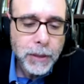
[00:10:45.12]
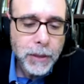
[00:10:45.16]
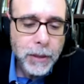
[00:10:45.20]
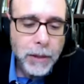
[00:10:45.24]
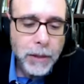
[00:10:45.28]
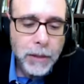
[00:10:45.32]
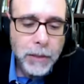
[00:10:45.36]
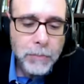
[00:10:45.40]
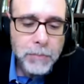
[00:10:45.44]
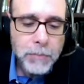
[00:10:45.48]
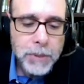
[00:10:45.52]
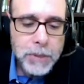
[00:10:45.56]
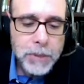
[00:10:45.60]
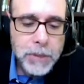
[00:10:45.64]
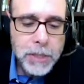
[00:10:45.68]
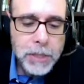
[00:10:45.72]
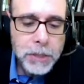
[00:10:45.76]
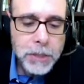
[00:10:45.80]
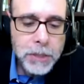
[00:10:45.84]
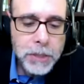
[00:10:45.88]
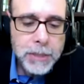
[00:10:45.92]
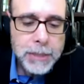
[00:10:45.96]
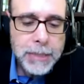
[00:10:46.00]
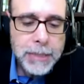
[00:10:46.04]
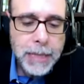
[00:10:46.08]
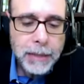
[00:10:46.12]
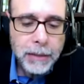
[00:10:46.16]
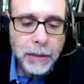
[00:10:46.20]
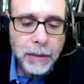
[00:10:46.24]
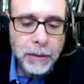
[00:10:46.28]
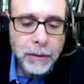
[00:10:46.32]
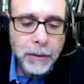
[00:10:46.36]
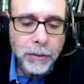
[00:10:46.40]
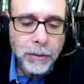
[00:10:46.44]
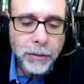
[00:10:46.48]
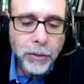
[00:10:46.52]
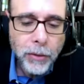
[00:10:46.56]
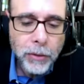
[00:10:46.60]
The positions that
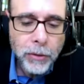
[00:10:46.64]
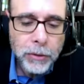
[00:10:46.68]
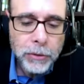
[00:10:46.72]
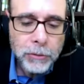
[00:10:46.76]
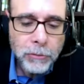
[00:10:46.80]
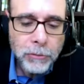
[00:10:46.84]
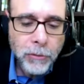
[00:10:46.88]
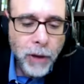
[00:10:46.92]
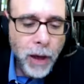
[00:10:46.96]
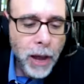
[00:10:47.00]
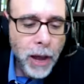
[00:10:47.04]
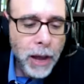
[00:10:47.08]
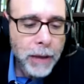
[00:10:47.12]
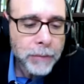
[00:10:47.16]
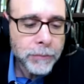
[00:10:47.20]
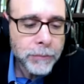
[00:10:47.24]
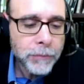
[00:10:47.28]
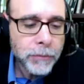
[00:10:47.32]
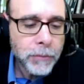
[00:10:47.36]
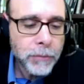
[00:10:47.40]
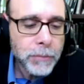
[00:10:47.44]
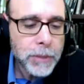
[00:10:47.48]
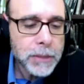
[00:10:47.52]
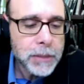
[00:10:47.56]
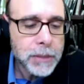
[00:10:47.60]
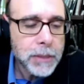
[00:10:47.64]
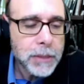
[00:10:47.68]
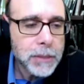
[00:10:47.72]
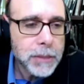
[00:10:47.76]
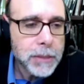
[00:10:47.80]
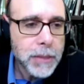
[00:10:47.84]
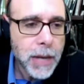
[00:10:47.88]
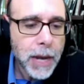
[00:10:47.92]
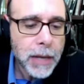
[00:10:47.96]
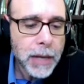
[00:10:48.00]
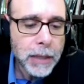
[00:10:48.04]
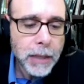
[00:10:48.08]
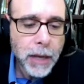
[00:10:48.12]
Lilienthal derived from the
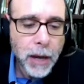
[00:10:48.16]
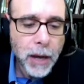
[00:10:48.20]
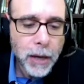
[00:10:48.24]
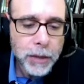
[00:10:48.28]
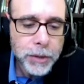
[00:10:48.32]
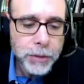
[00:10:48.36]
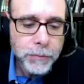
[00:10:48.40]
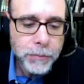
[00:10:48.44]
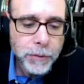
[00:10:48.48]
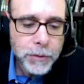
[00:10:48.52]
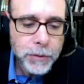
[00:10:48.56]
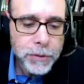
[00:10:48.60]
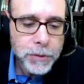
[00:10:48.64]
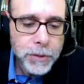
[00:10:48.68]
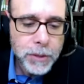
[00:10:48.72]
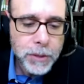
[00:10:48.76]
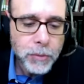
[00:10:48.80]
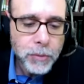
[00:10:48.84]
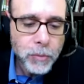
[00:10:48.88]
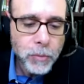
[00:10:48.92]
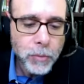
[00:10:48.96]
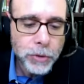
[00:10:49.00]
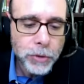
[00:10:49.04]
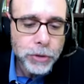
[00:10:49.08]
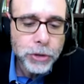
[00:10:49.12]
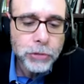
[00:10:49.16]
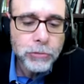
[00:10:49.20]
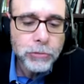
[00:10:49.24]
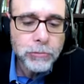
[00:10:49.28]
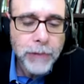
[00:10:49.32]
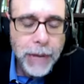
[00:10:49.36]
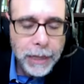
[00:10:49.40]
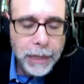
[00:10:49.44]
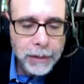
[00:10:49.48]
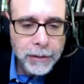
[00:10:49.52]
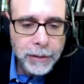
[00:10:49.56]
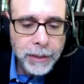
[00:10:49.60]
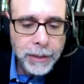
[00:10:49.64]
Cincinnati controversy were
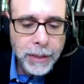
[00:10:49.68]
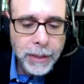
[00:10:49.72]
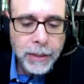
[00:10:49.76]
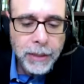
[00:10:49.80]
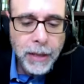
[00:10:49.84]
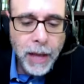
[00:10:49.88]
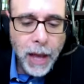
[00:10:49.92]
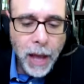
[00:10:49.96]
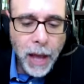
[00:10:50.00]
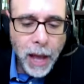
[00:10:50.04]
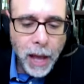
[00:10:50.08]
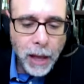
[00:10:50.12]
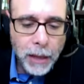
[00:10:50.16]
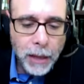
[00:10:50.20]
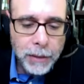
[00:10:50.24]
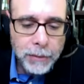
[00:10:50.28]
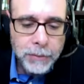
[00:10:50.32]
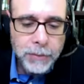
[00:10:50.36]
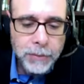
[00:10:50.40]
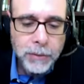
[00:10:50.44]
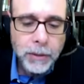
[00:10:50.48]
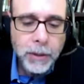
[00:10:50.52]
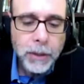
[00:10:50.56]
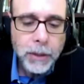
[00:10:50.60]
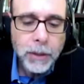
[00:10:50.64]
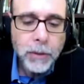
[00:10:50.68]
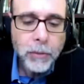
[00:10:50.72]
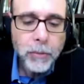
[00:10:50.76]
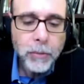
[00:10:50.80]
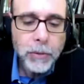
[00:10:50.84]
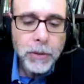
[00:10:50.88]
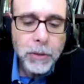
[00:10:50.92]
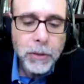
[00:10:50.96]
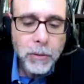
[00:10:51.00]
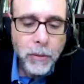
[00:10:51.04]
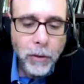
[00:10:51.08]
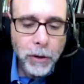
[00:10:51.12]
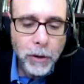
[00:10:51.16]
directly at odds with
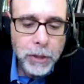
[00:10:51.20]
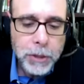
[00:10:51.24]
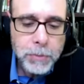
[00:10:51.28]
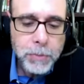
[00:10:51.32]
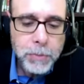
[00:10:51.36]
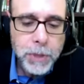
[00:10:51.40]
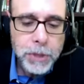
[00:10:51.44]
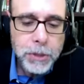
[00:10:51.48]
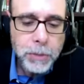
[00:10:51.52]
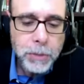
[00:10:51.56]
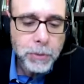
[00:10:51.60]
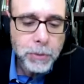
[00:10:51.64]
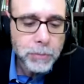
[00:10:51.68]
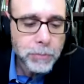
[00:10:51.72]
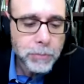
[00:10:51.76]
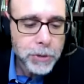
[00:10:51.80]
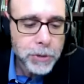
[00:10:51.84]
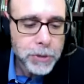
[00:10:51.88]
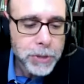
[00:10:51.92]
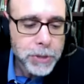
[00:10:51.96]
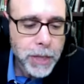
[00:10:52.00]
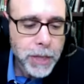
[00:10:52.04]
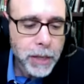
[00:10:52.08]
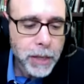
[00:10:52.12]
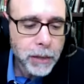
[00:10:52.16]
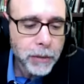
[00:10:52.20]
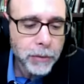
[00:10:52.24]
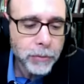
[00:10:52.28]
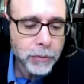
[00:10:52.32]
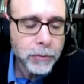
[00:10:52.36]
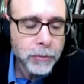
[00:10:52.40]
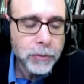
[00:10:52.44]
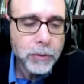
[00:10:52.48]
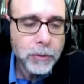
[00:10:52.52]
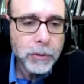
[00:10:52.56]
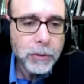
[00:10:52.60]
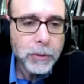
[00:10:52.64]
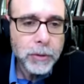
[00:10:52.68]
the Archbishop
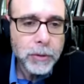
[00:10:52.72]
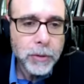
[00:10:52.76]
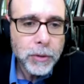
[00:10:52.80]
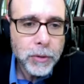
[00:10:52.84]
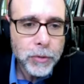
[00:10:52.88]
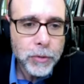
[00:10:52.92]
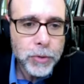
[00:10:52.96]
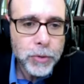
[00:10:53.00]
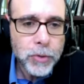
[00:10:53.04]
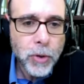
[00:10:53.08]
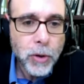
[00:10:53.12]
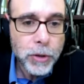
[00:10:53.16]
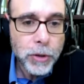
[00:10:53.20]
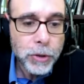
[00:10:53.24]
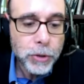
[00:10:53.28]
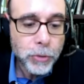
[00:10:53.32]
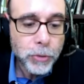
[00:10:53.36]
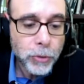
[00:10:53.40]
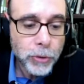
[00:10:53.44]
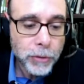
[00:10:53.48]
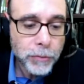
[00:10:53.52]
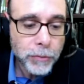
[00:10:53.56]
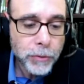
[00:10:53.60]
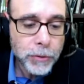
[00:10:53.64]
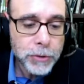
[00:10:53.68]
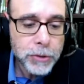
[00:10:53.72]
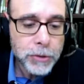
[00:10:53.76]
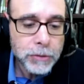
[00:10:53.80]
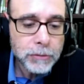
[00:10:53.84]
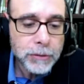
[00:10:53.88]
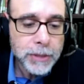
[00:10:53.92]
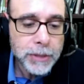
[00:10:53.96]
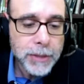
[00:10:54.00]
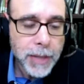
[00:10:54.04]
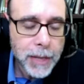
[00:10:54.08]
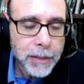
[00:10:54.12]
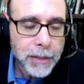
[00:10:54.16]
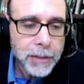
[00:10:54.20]
Purcell's, who sought universal
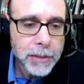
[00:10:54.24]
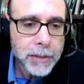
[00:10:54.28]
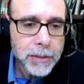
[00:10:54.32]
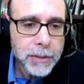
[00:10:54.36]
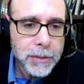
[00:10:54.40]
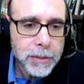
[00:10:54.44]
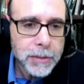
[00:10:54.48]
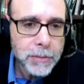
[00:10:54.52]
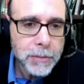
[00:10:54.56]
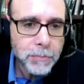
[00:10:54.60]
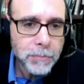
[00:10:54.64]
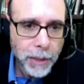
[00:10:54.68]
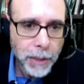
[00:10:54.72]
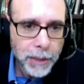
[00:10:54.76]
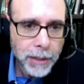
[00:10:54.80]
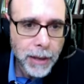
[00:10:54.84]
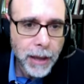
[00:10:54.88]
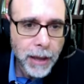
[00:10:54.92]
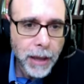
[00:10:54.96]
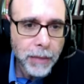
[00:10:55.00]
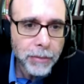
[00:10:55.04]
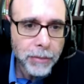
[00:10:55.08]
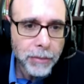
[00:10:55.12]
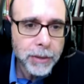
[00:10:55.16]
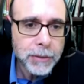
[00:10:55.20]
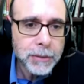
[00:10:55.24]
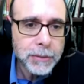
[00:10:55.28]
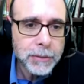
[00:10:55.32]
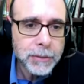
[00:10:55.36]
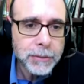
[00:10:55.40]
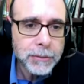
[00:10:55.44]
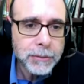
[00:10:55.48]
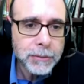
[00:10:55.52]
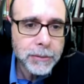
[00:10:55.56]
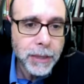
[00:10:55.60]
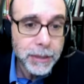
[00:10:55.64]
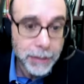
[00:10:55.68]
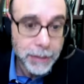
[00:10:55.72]
attendance by
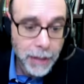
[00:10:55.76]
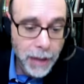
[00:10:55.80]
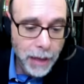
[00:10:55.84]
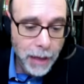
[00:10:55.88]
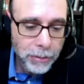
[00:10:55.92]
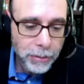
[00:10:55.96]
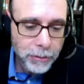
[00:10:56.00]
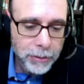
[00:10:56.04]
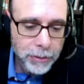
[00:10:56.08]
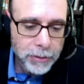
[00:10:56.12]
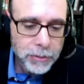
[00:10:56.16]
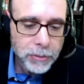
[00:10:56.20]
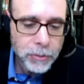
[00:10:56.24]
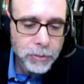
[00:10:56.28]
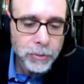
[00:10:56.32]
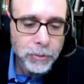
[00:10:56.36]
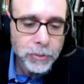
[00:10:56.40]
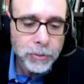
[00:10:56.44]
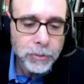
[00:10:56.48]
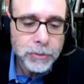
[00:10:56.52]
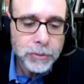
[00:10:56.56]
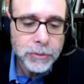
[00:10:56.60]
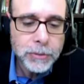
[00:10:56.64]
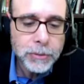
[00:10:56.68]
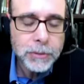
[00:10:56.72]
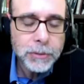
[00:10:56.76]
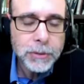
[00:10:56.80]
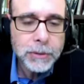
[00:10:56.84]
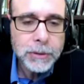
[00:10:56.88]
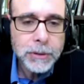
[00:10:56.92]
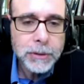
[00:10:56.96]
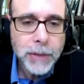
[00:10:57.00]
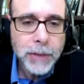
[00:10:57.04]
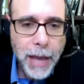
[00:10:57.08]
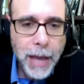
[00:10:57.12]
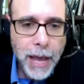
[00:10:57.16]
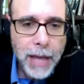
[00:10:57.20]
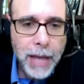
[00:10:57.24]
Catholics at Catholic schools
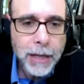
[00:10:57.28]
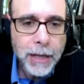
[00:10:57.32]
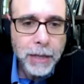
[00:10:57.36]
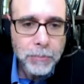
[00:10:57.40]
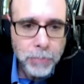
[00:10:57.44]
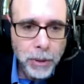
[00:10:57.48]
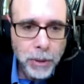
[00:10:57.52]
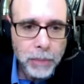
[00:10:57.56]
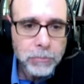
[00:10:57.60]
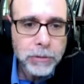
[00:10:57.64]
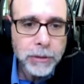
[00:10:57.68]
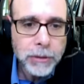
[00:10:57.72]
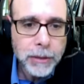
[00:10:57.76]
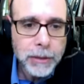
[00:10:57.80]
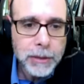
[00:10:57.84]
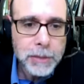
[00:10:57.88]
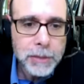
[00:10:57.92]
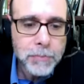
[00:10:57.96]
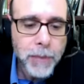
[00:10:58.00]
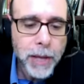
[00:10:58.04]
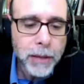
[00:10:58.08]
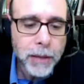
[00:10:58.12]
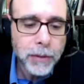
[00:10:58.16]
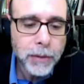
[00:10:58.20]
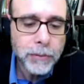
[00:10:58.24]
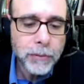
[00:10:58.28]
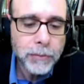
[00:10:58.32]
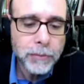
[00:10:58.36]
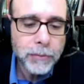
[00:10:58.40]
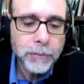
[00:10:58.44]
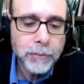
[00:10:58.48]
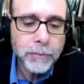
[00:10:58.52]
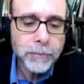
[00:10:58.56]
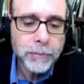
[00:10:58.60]
and at public expense.